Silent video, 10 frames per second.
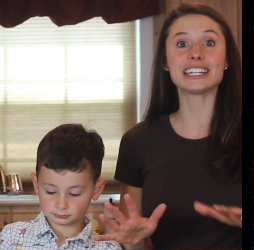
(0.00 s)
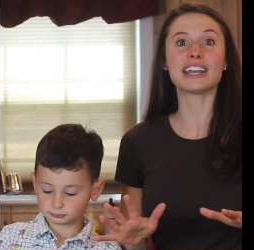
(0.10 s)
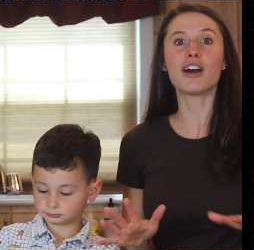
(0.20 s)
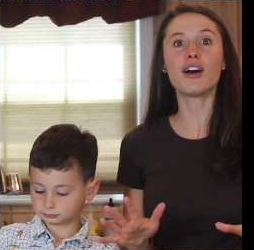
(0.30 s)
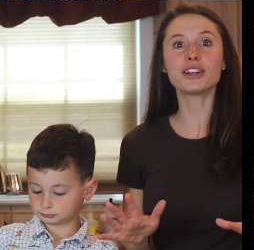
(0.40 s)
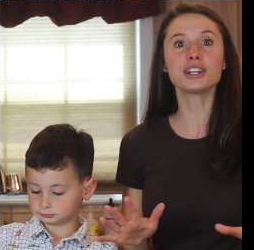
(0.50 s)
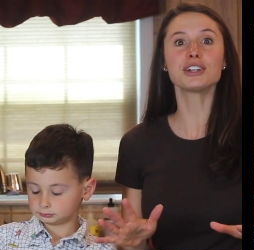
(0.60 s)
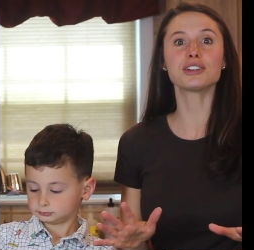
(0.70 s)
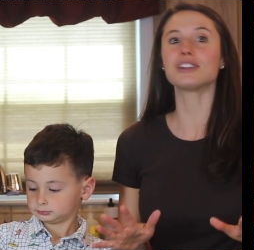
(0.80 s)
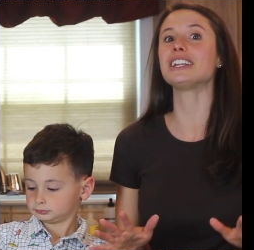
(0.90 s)
Speaker 1: and get all
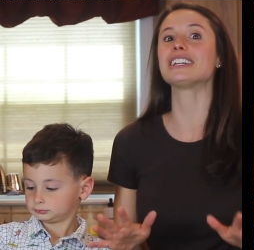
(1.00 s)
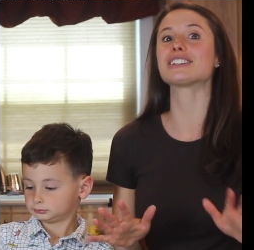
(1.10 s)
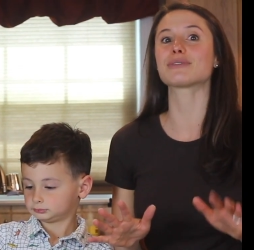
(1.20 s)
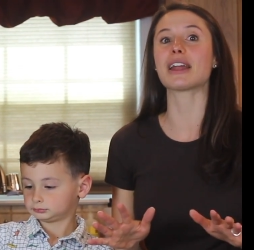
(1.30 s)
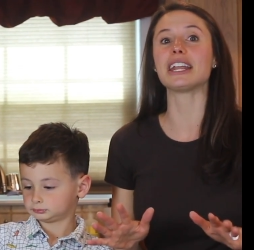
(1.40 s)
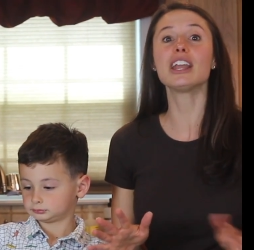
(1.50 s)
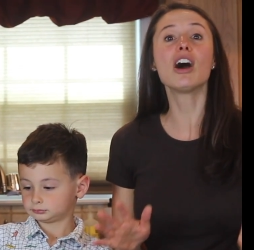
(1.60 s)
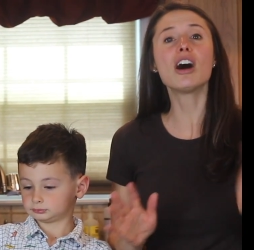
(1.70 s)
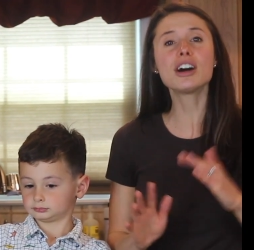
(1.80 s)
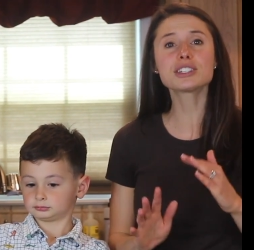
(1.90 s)
your ingredients
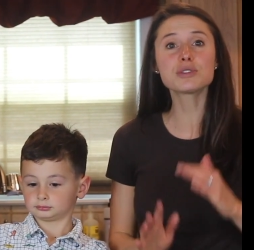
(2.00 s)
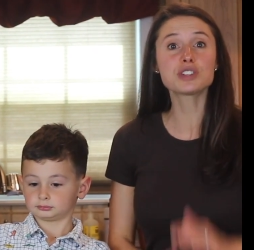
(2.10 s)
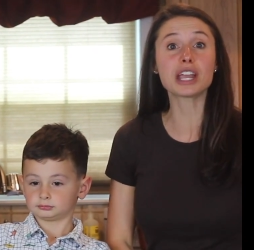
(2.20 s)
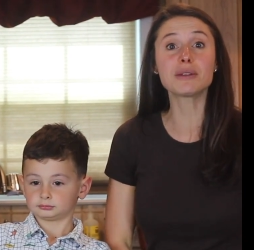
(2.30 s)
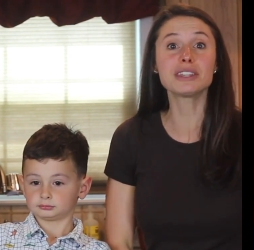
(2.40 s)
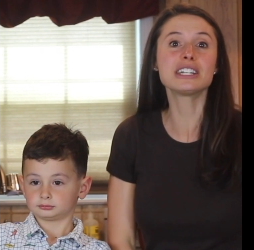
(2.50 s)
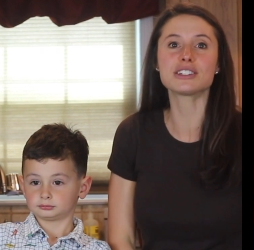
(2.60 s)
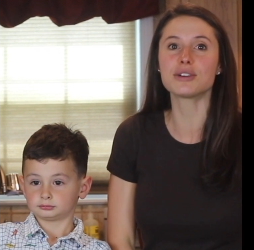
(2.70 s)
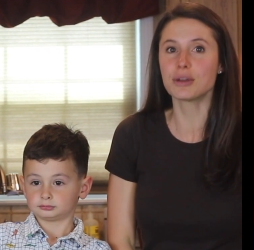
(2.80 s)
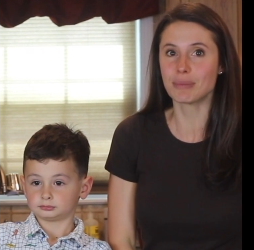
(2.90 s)
ready. Also check with an
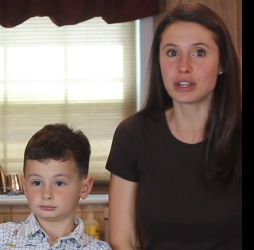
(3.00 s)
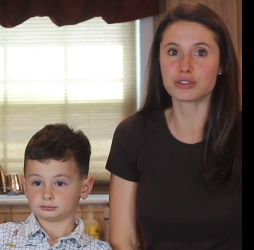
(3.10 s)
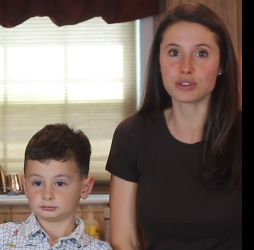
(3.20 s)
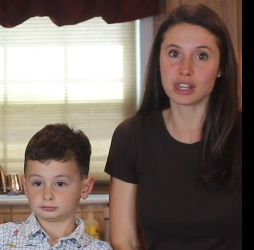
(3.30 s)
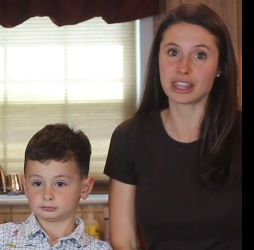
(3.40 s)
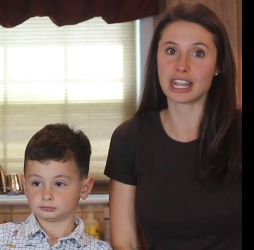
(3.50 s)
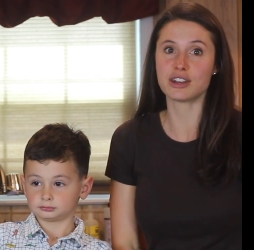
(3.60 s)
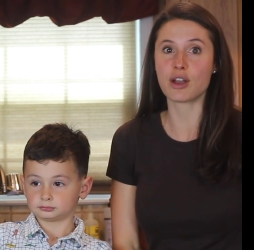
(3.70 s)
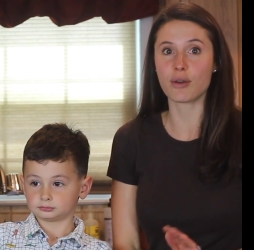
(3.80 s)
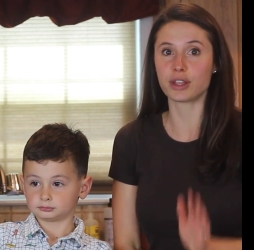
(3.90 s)
adult, make sure that
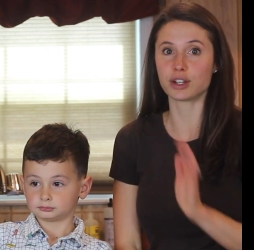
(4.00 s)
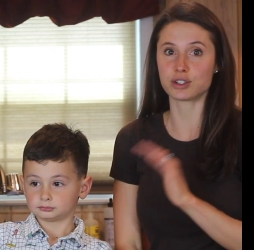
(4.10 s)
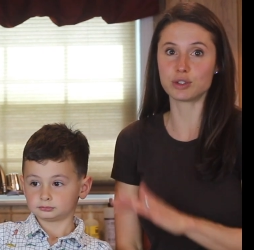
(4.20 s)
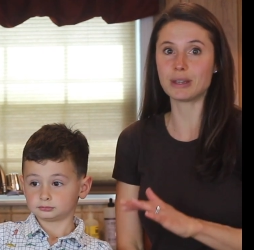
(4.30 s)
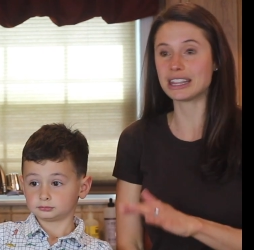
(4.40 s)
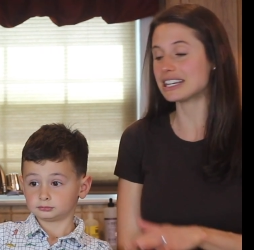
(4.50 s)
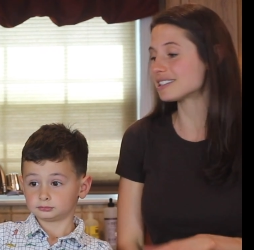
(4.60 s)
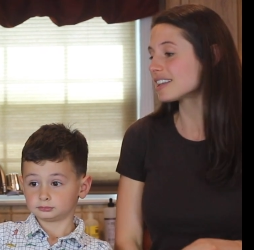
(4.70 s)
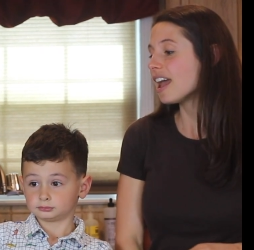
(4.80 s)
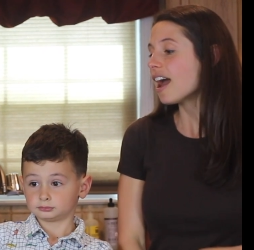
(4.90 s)
they know that you're doing
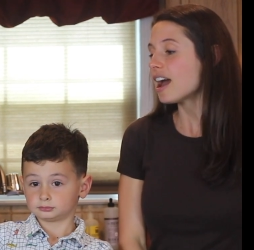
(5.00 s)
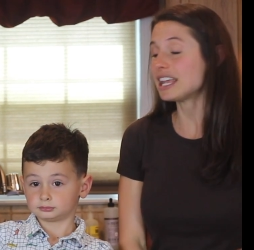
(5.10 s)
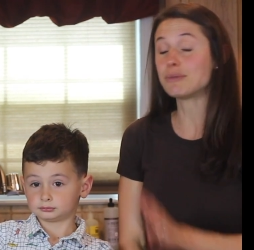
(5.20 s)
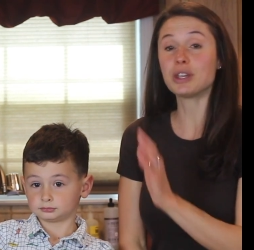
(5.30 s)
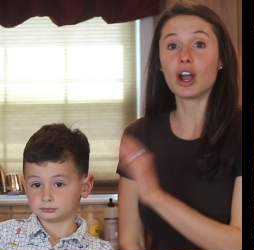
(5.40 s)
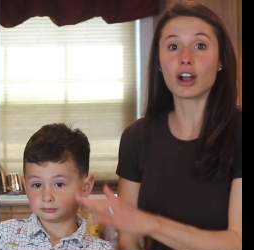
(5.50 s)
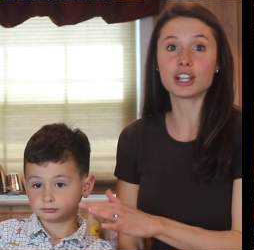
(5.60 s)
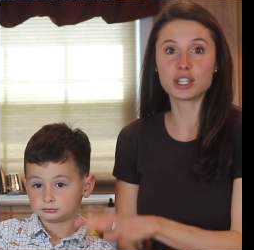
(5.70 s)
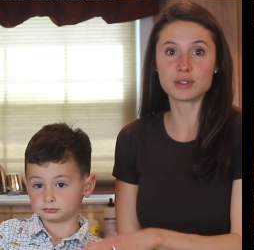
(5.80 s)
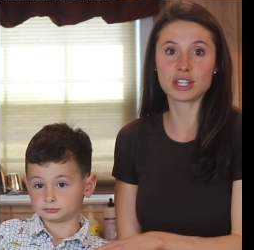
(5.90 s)
this. We
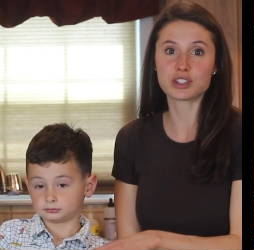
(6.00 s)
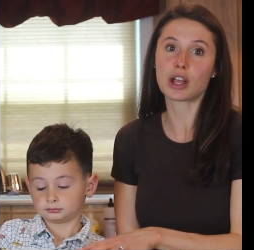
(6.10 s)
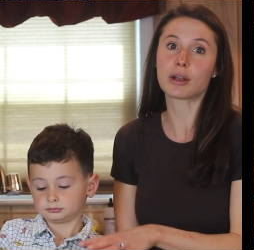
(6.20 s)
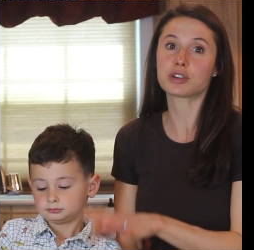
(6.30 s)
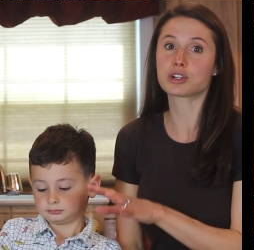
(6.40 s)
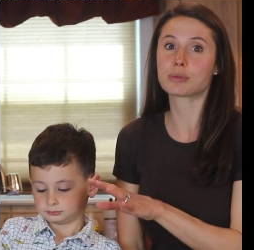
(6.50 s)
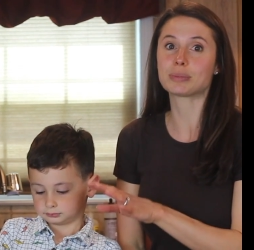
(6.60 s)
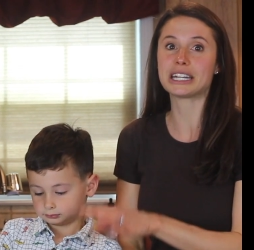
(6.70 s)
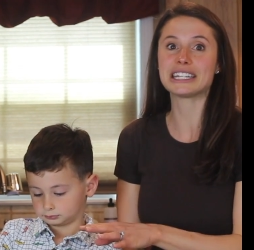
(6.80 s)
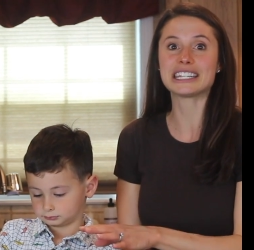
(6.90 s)
are using
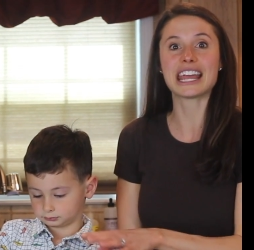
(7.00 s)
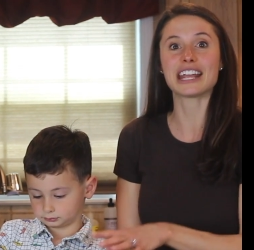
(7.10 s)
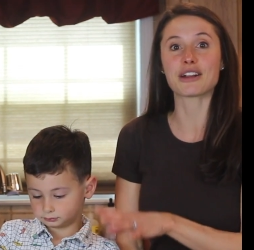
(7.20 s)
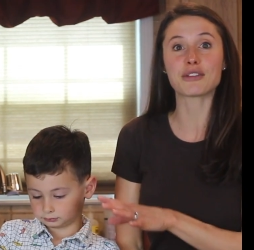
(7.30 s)
Sharp Lays today in